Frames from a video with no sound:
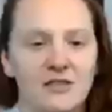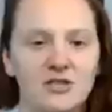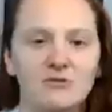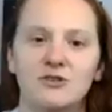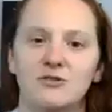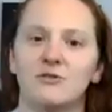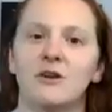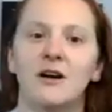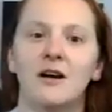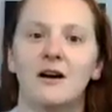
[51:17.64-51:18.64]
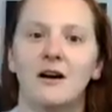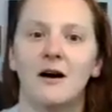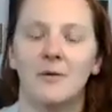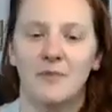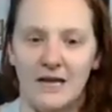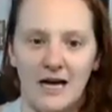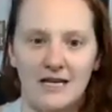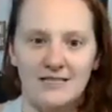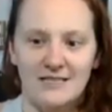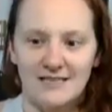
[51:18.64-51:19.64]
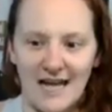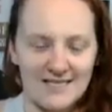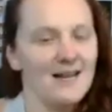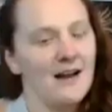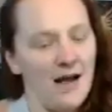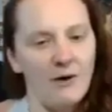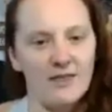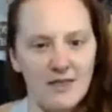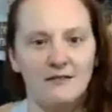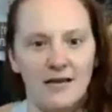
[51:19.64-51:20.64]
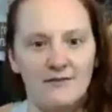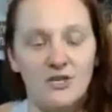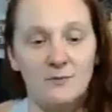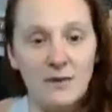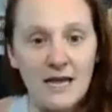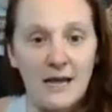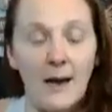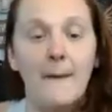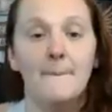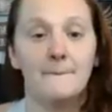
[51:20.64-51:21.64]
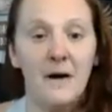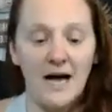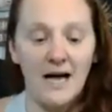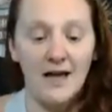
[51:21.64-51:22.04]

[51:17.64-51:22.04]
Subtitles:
that you do because that's not how I think life should be. But